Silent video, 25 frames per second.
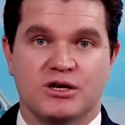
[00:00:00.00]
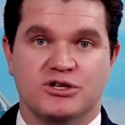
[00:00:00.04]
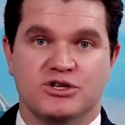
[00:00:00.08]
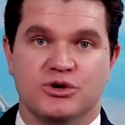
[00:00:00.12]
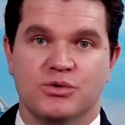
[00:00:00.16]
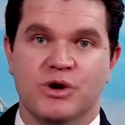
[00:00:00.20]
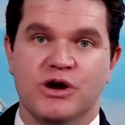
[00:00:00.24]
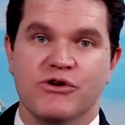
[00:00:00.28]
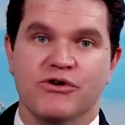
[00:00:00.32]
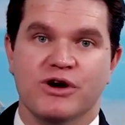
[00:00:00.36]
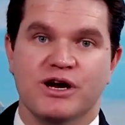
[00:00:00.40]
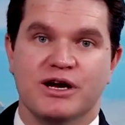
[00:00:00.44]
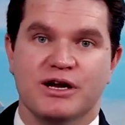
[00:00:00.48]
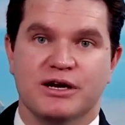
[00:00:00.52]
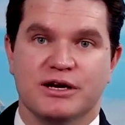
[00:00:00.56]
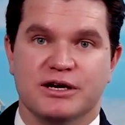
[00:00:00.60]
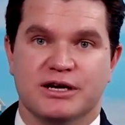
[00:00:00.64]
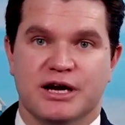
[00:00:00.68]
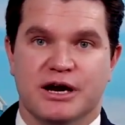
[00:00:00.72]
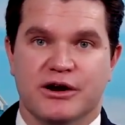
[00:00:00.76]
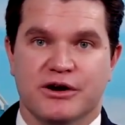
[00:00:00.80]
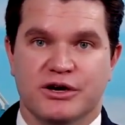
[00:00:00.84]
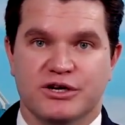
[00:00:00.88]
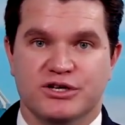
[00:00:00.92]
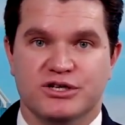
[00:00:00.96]
So we're really
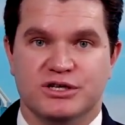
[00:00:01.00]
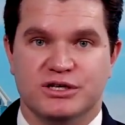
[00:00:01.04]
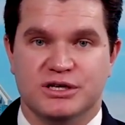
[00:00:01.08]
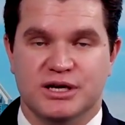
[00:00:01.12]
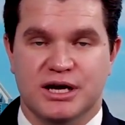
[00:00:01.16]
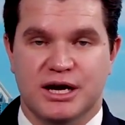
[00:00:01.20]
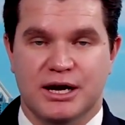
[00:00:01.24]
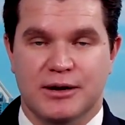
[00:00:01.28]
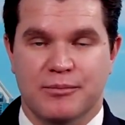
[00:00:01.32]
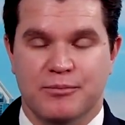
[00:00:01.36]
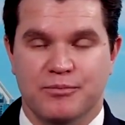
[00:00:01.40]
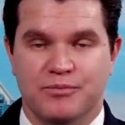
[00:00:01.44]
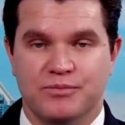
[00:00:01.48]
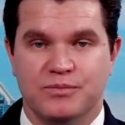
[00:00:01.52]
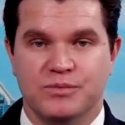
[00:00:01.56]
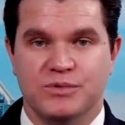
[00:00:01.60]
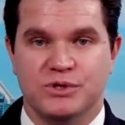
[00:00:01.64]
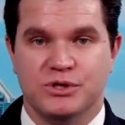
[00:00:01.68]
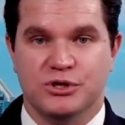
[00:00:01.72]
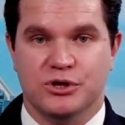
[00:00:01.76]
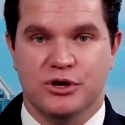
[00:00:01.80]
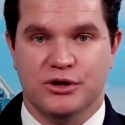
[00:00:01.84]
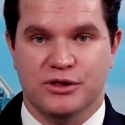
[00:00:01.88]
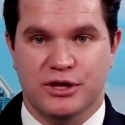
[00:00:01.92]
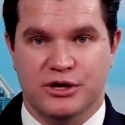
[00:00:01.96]
encouraged,
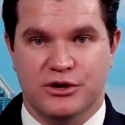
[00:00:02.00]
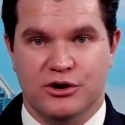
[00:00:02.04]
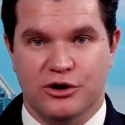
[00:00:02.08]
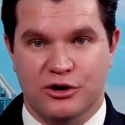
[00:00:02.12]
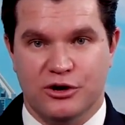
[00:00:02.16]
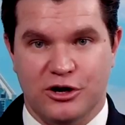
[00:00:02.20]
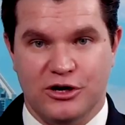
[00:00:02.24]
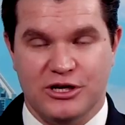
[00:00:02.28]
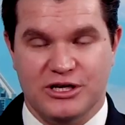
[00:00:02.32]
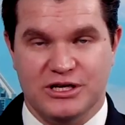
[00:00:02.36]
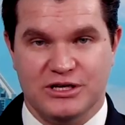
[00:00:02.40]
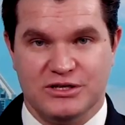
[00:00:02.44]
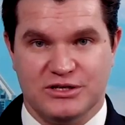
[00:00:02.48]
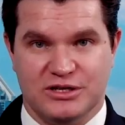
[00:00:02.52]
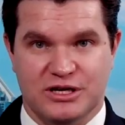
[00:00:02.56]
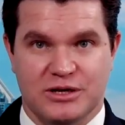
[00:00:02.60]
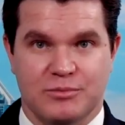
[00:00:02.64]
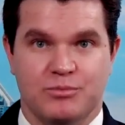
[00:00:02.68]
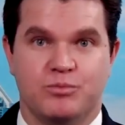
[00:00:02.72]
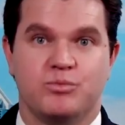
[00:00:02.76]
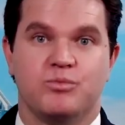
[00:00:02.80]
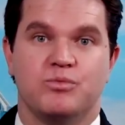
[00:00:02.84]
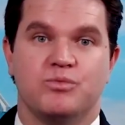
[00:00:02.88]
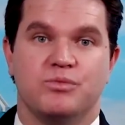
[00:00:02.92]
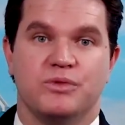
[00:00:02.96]
that only is
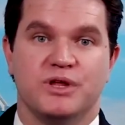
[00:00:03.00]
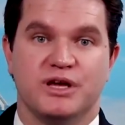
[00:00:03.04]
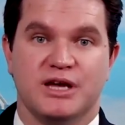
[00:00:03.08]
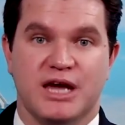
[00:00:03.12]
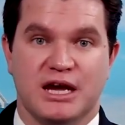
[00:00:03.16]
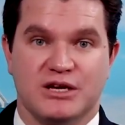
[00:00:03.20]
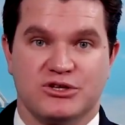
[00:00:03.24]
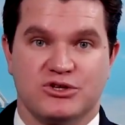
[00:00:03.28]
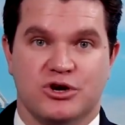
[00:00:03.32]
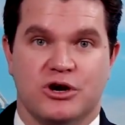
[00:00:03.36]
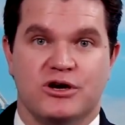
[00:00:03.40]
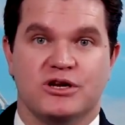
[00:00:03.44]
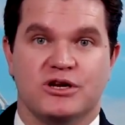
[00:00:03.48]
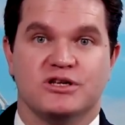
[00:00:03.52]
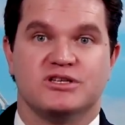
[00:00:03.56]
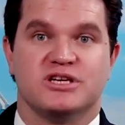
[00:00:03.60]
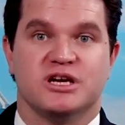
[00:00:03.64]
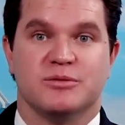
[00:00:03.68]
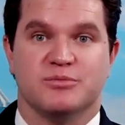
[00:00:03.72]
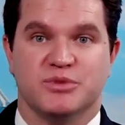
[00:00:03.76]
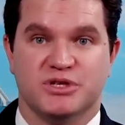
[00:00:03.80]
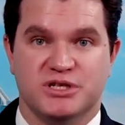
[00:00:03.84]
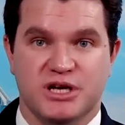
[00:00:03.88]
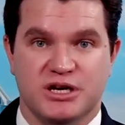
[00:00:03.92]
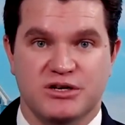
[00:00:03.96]
there gas
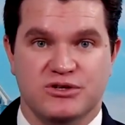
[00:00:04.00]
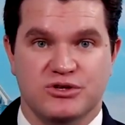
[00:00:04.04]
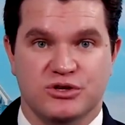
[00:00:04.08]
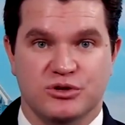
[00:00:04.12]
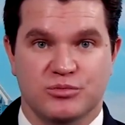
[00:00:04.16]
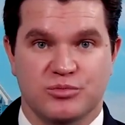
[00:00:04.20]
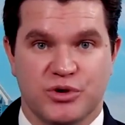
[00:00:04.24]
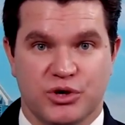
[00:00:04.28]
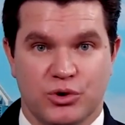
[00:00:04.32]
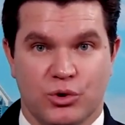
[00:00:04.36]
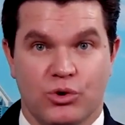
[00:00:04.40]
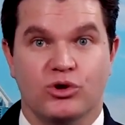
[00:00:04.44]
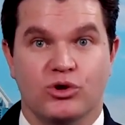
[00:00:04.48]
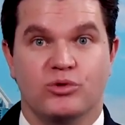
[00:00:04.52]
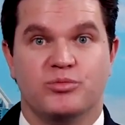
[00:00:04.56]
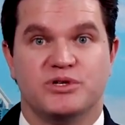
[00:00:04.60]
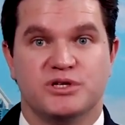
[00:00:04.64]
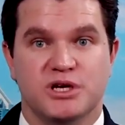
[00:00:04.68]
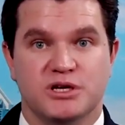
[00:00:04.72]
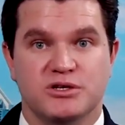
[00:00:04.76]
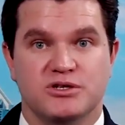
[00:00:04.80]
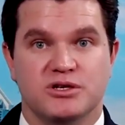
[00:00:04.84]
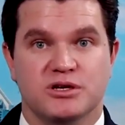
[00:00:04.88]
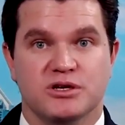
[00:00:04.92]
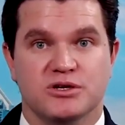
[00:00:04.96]
condensate potential, but oil
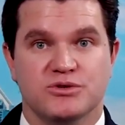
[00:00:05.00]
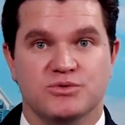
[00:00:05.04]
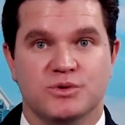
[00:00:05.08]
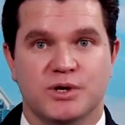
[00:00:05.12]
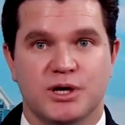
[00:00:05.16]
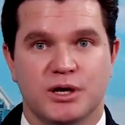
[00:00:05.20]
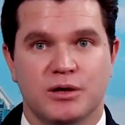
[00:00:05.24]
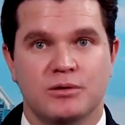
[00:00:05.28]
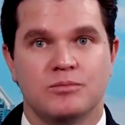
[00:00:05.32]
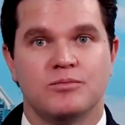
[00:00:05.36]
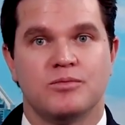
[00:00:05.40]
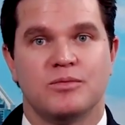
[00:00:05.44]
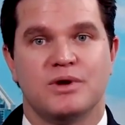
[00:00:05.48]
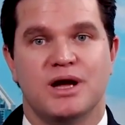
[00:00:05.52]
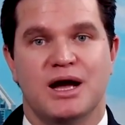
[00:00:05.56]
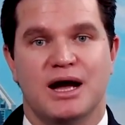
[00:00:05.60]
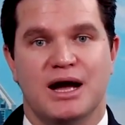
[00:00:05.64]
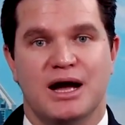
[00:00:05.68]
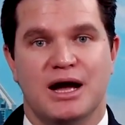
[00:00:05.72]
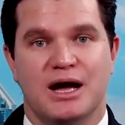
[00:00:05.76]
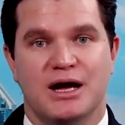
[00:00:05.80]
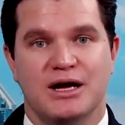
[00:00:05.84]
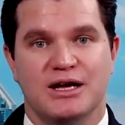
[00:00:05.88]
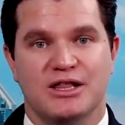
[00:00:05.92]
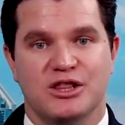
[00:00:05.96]
potential as well
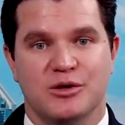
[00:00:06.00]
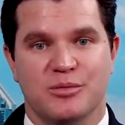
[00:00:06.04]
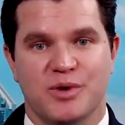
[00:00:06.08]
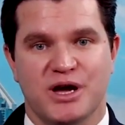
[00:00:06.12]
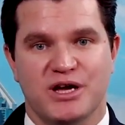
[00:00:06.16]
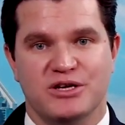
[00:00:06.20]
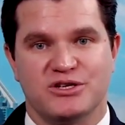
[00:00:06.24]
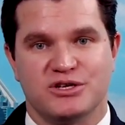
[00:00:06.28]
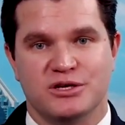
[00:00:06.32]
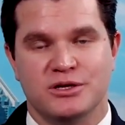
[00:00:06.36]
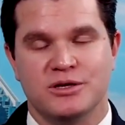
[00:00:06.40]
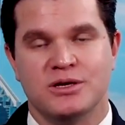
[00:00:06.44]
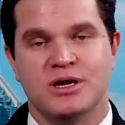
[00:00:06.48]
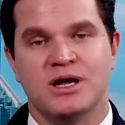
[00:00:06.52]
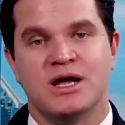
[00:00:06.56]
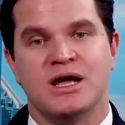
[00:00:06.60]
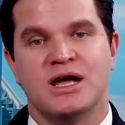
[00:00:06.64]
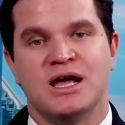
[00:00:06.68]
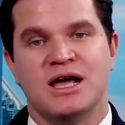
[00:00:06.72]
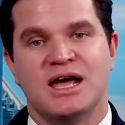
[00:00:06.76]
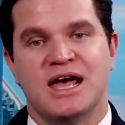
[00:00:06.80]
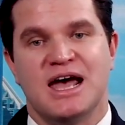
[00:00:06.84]
in the basin.